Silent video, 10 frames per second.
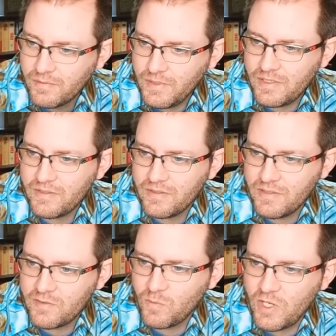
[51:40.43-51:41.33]
What?
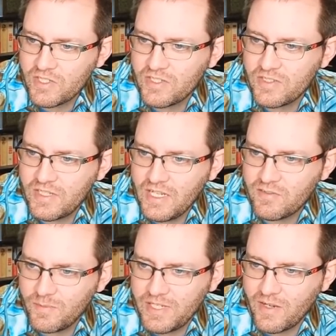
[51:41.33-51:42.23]
He's from Washington State?
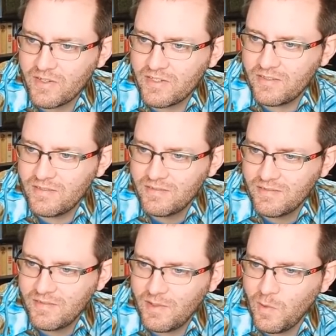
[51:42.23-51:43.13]
He's from Darrington?
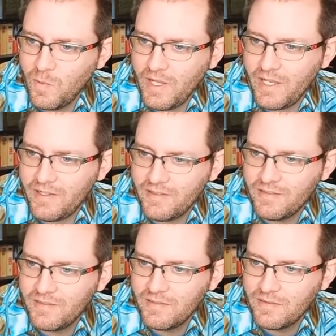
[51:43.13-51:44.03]
No way.
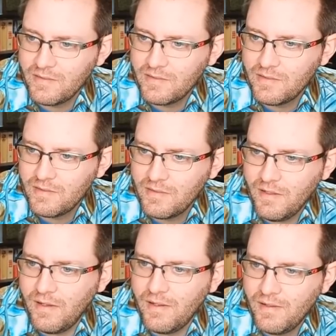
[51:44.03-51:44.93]

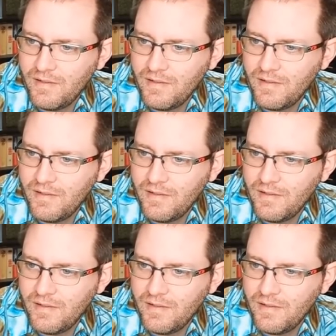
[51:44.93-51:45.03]
Huh.